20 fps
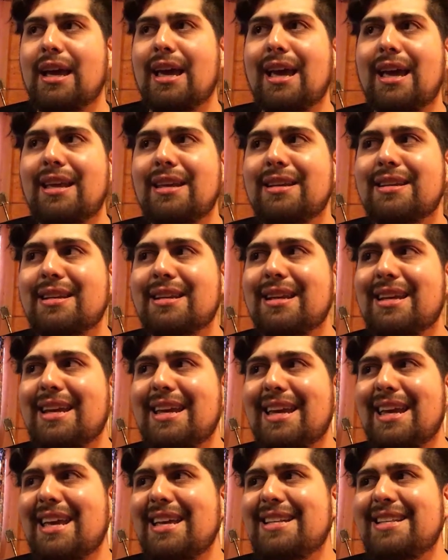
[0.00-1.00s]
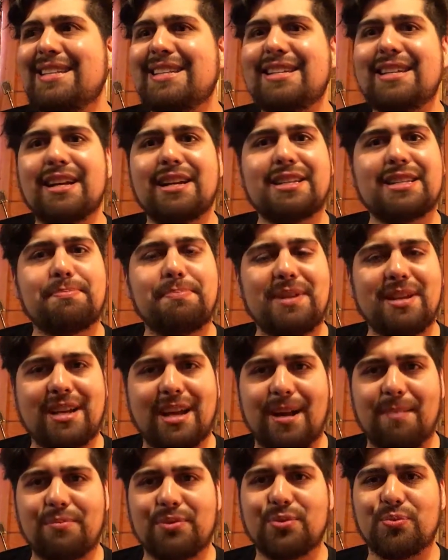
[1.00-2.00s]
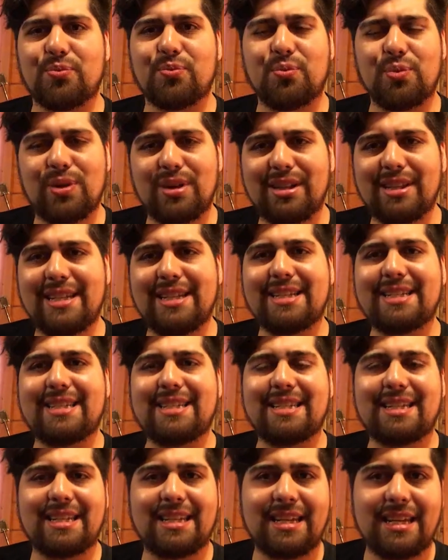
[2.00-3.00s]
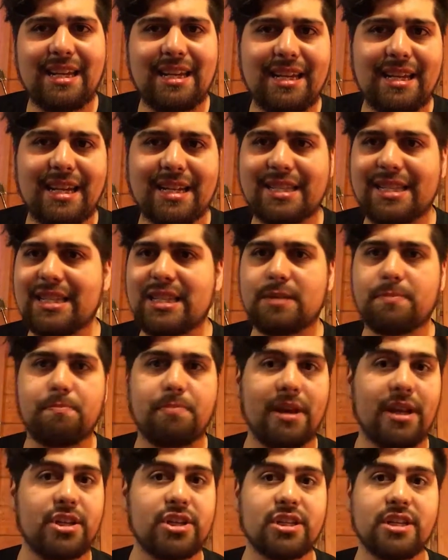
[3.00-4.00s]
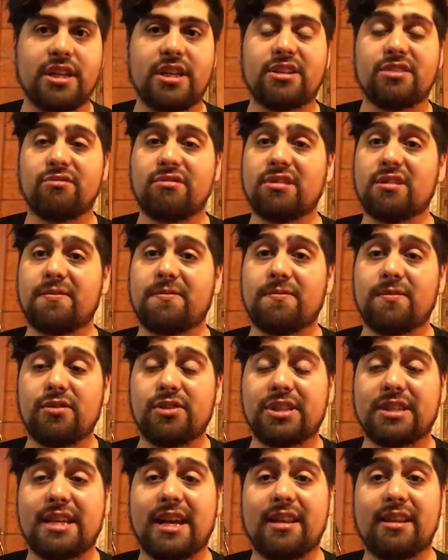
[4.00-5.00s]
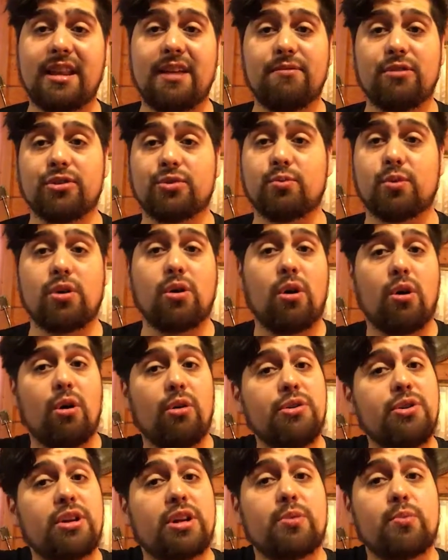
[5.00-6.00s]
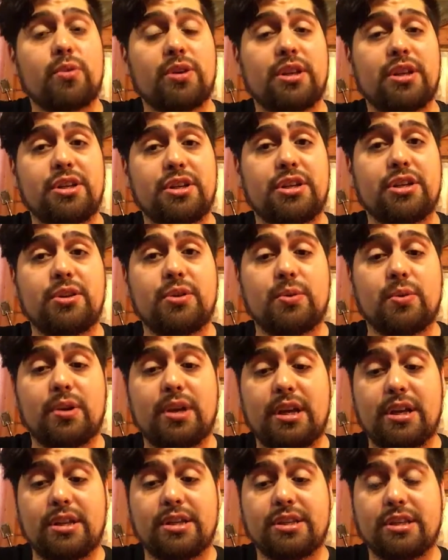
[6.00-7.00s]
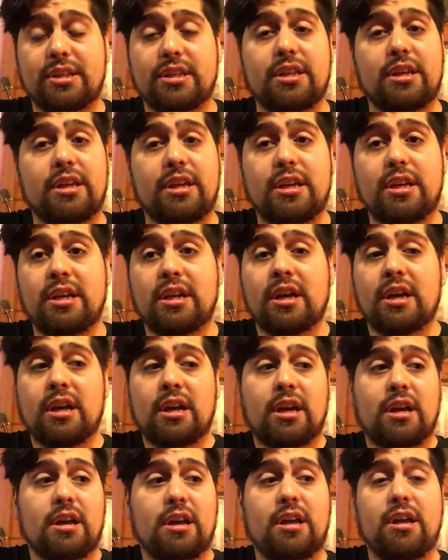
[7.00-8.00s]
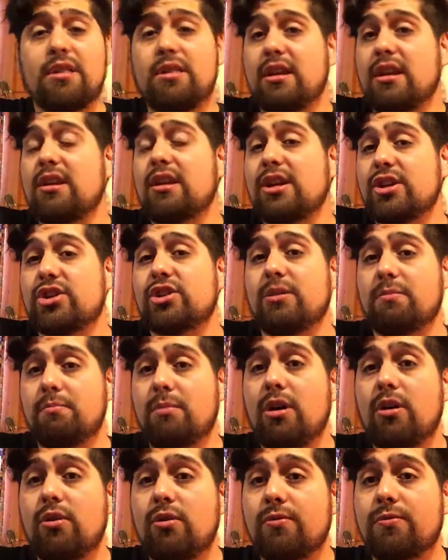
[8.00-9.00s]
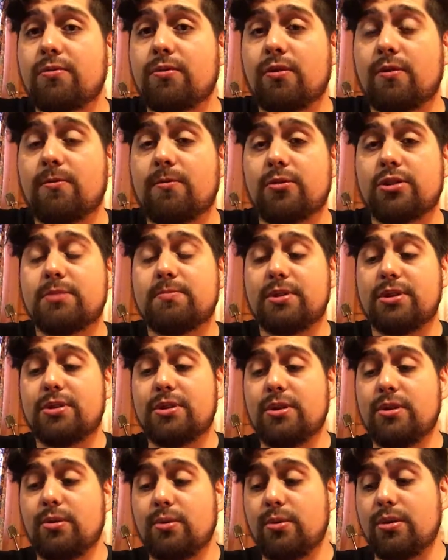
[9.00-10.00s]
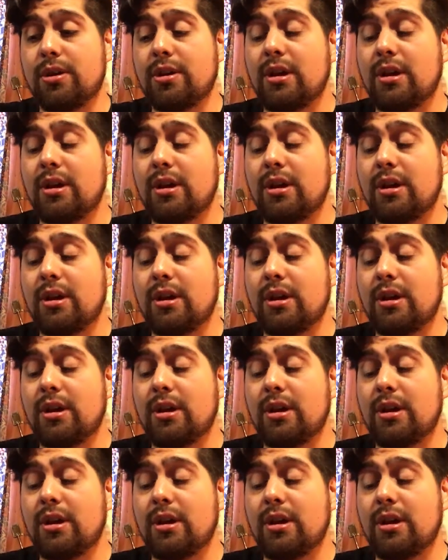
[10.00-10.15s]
And it just becomes really tedious, especially during the first 10 levels, where all you can really do is the initial mode for Splatoon.